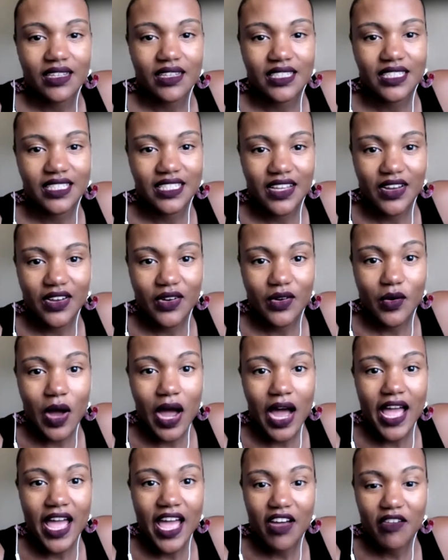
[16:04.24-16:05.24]
so
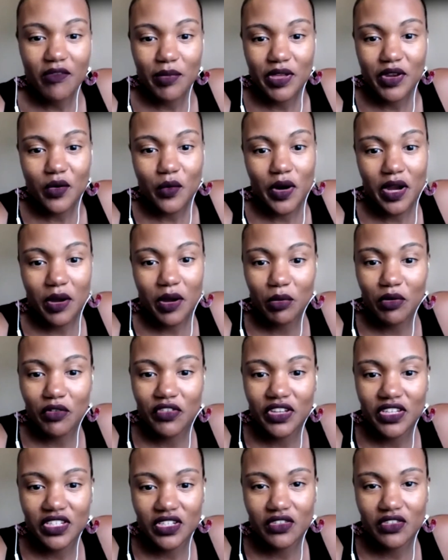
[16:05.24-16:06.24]
I have been a working
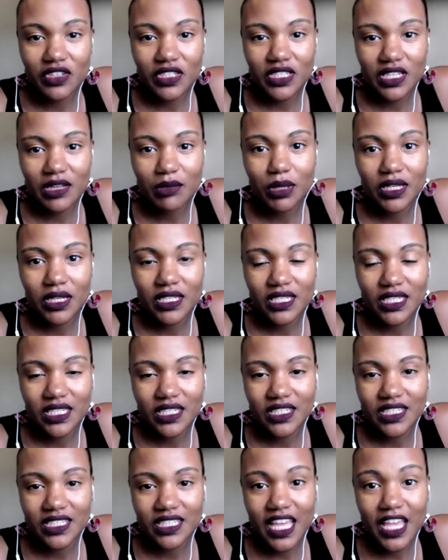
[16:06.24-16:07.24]
professional for 10 plus
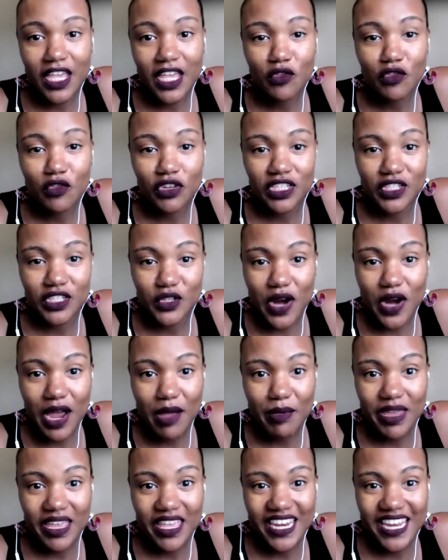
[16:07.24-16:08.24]
years. Thank you for
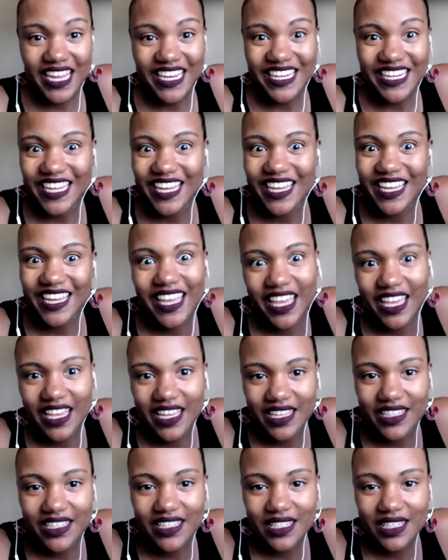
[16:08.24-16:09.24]
describing it in
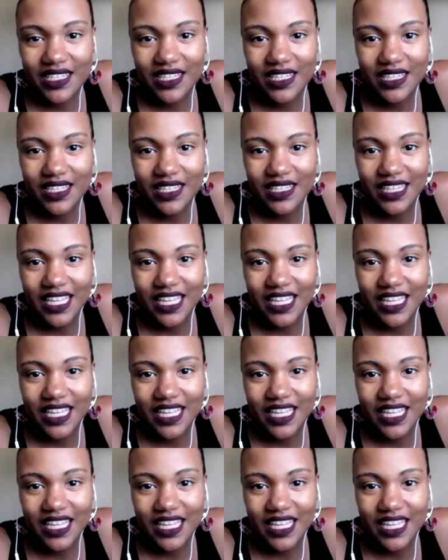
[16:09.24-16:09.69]
decades. That